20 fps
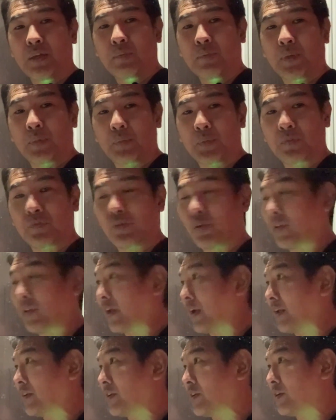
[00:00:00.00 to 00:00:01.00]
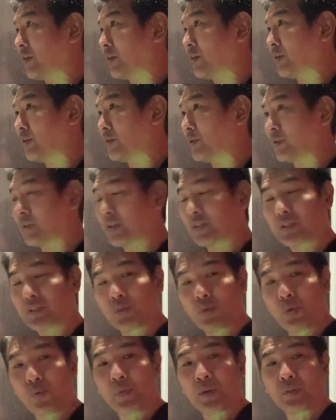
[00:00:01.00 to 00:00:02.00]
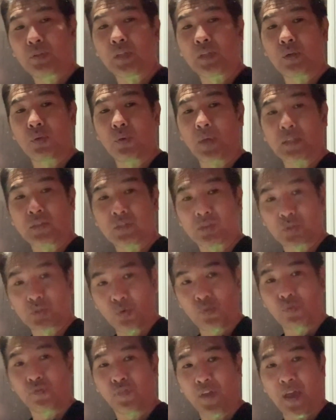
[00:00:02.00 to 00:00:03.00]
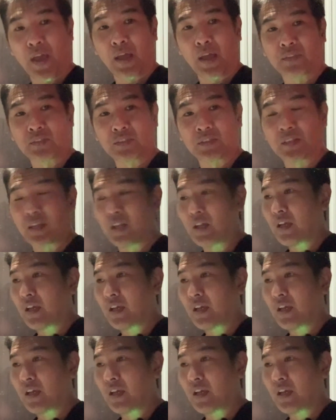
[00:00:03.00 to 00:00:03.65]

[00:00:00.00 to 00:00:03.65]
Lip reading: But before that, the snow melted away so fast